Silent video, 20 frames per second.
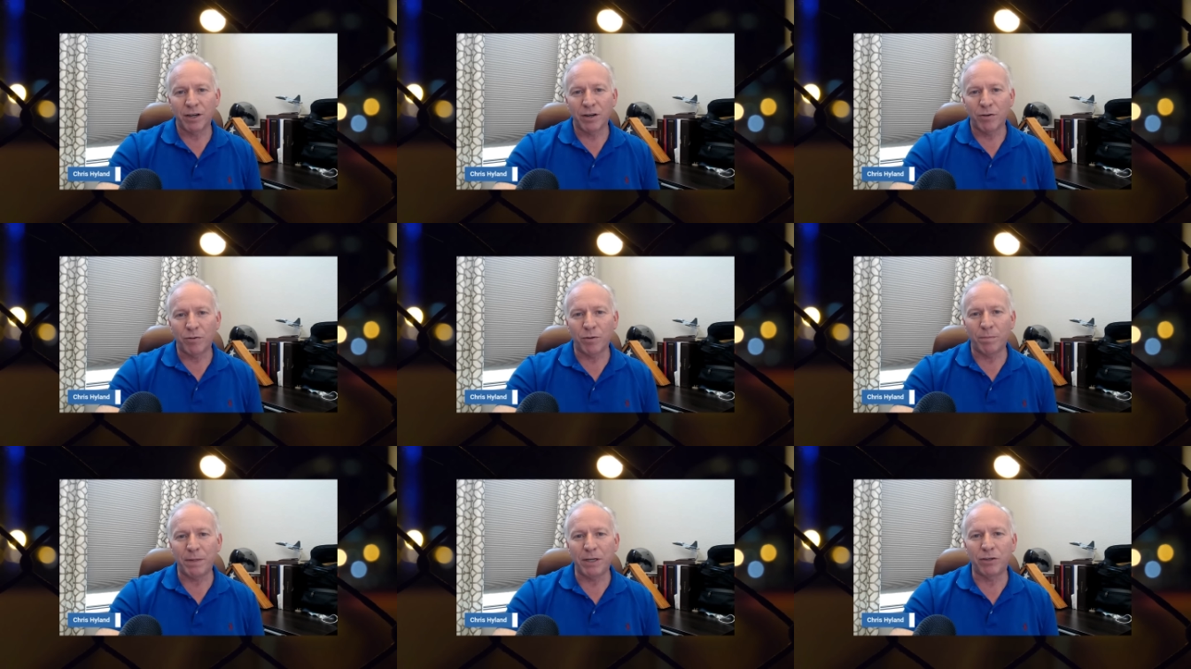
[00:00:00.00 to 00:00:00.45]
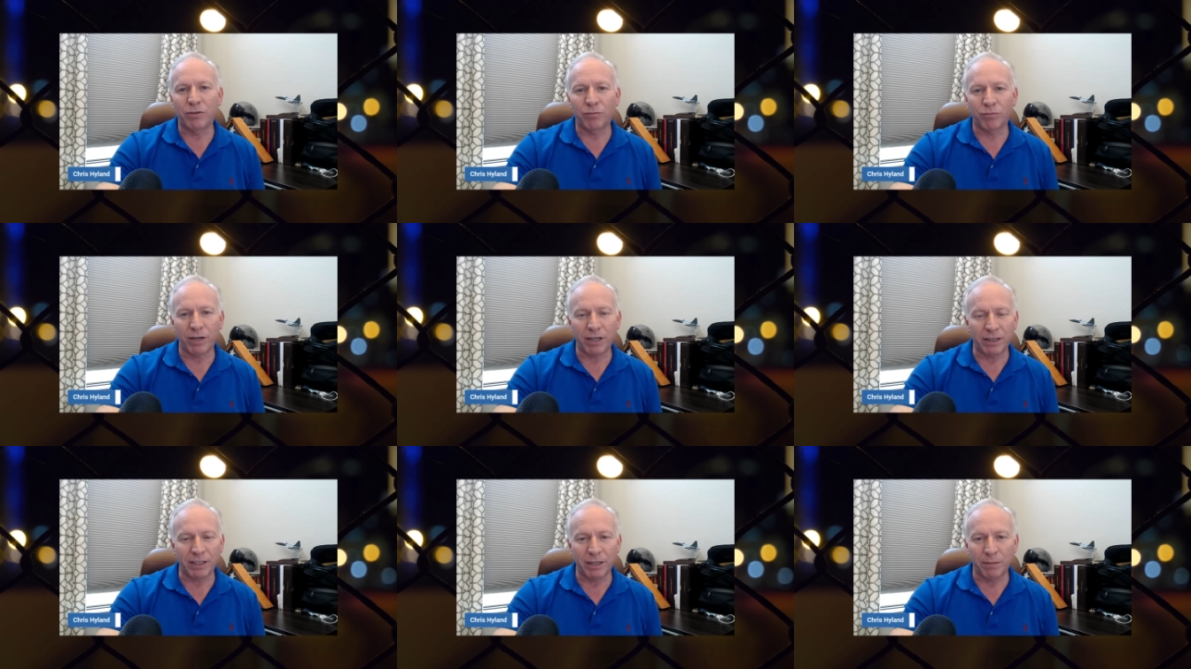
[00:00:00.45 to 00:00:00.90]
would be
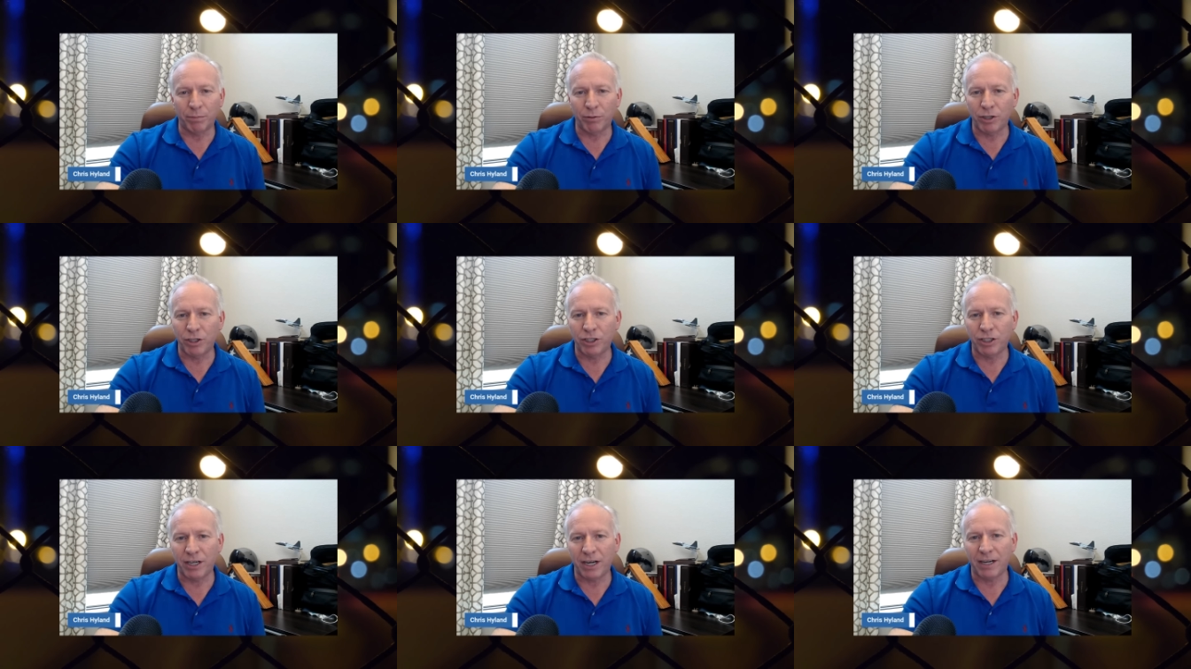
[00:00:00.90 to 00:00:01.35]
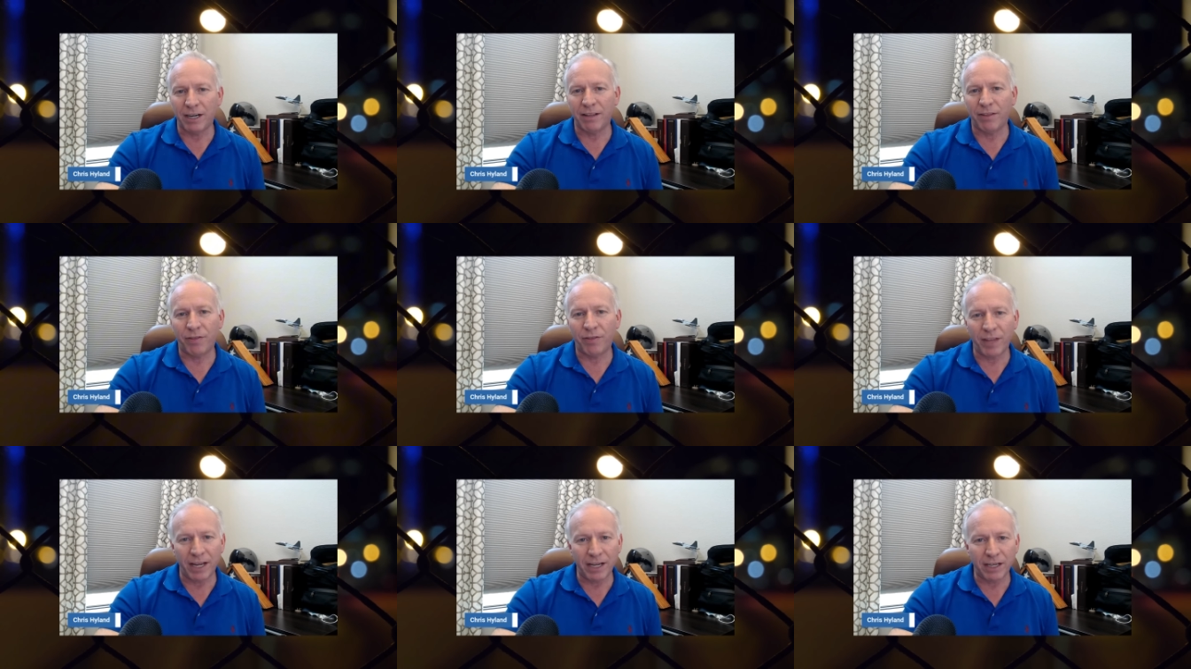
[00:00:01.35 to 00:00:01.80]
greatly appreciated.
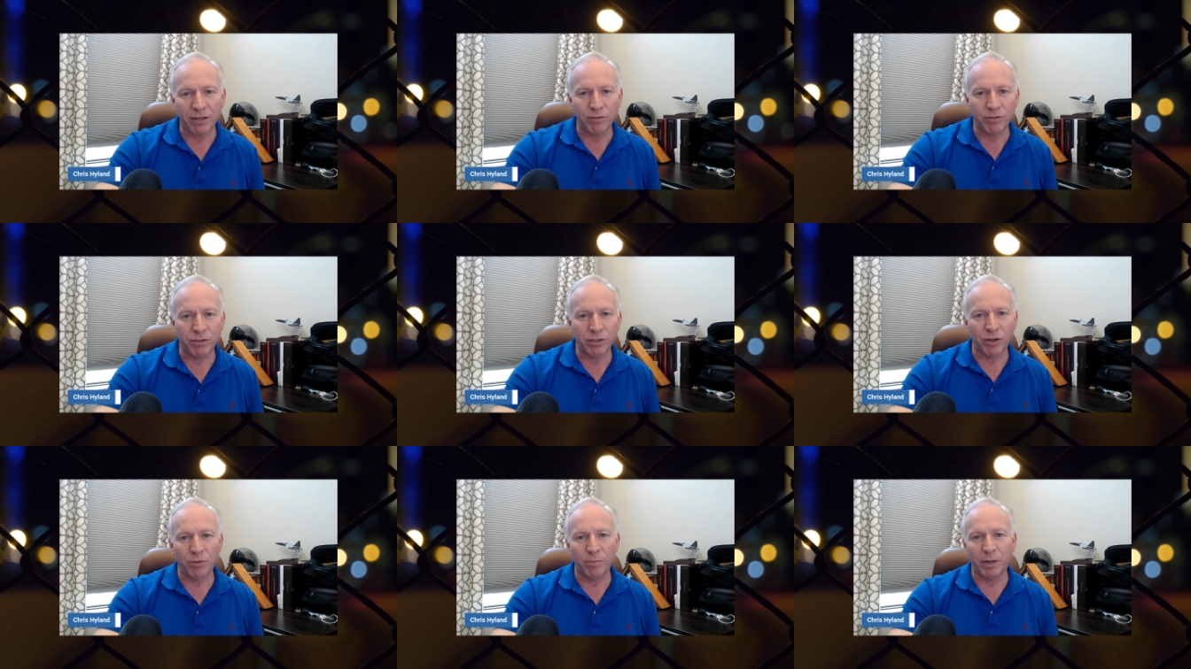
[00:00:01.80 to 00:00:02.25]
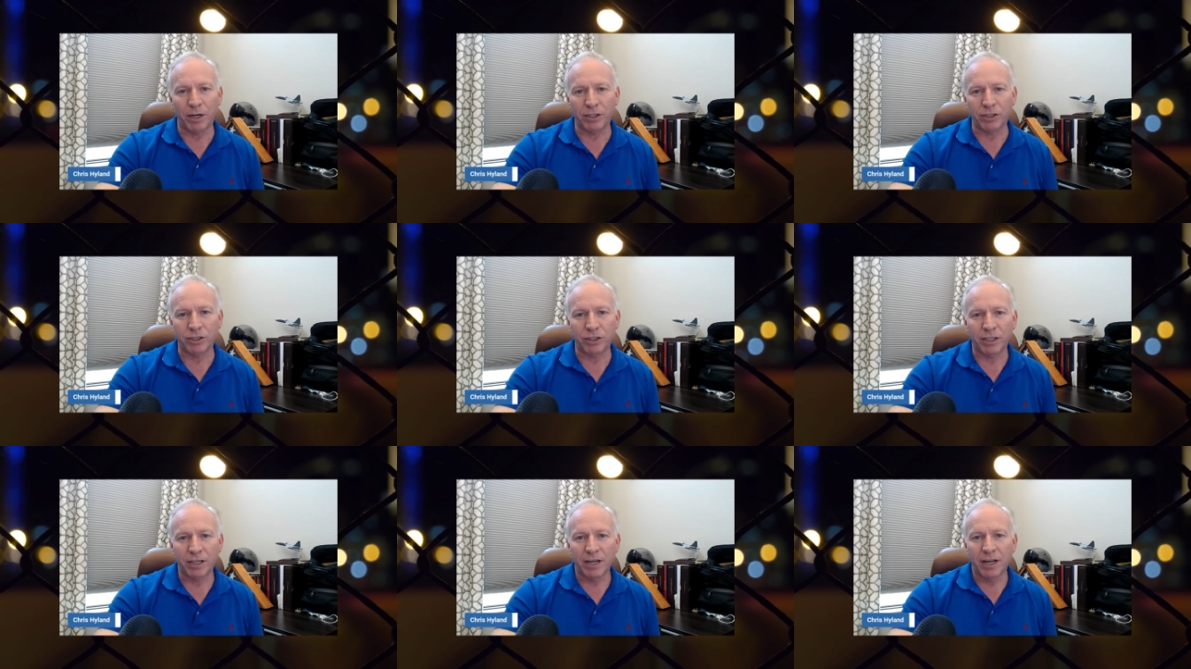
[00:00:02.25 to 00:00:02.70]
Thank you so
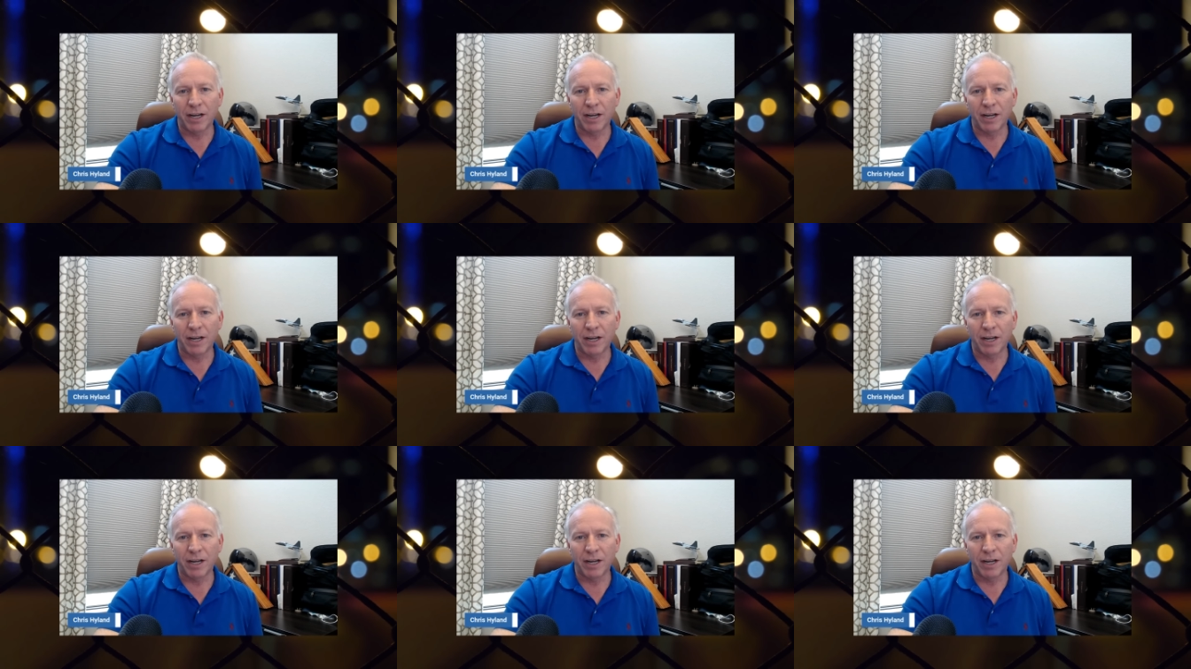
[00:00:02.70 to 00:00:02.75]
much.